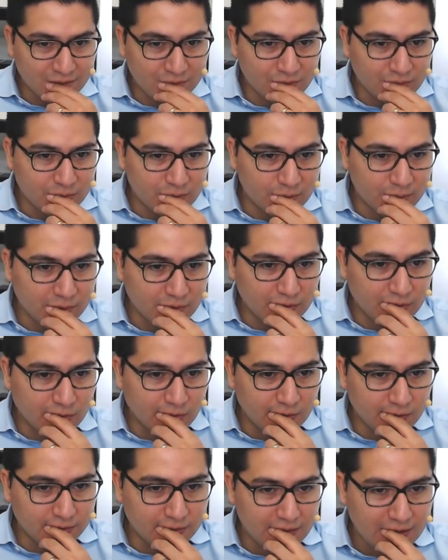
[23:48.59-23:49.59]
what will be
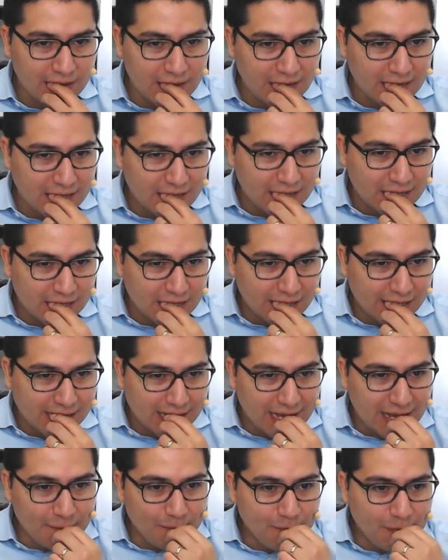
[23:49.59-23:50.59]
called
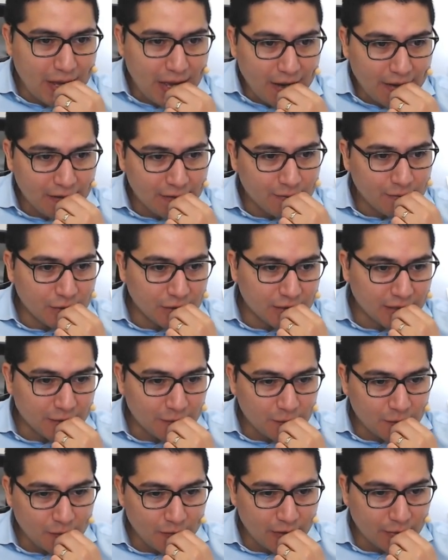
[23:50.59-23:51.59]
a parabolic
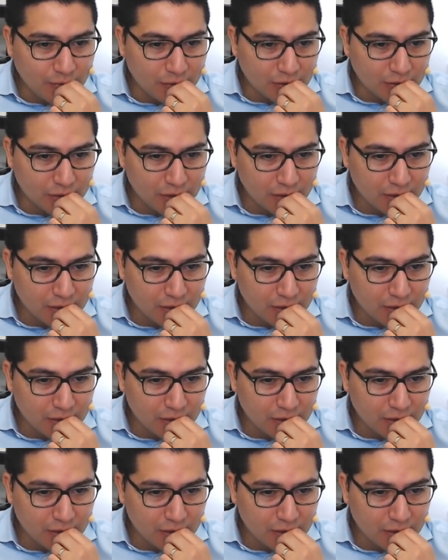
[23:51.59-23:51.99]
bubble,